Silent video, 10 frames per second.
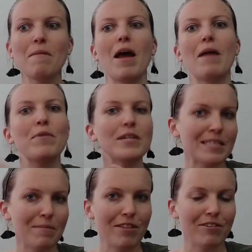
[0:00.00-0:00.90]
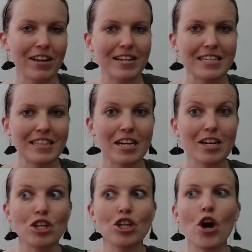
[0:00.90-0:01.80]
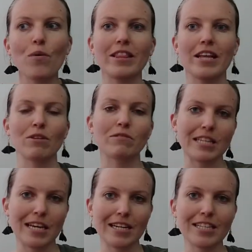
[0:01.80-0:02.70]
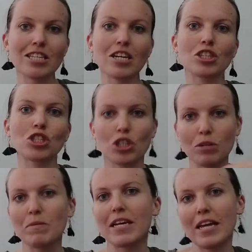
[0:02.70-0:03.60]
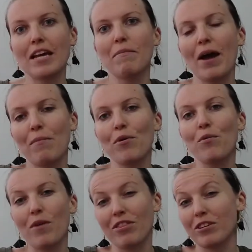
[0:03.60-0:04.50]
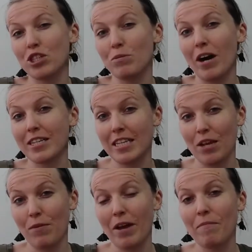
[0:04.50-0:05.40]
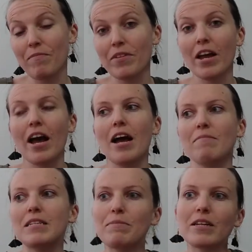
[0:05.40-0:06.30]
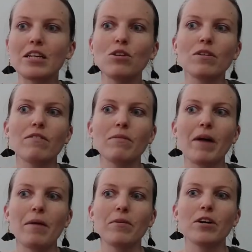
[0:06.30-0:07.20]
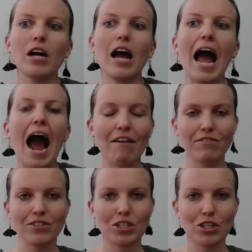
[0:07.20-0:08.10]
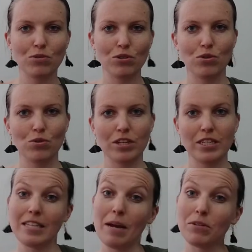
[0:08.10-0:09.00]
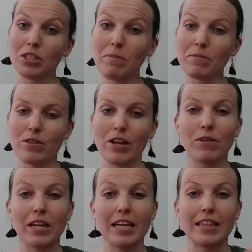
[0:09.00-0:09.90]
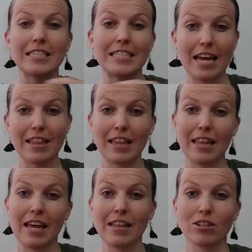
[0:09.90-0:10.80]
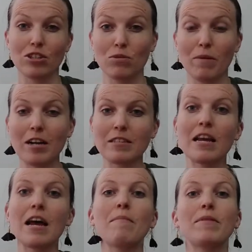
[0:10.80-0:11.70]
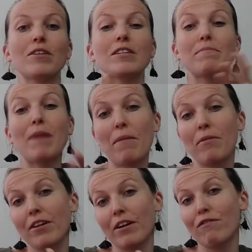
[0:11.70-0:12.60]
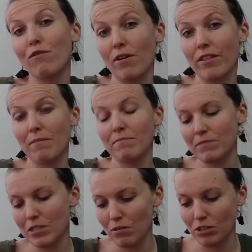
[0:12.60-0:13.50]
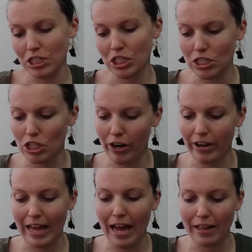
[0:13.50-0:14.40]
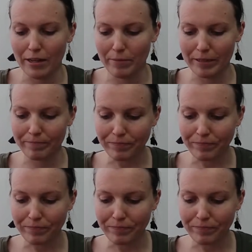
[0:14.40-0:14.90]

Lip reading: and put some other things in there, knowing that those kids should be getting a Bible with their shoebox anyway. Typically, you give the Bible after you do the discipleship, so they don't get it the day that they get their shoebox, but there is a Bible there for them. So just sharing that a little bit.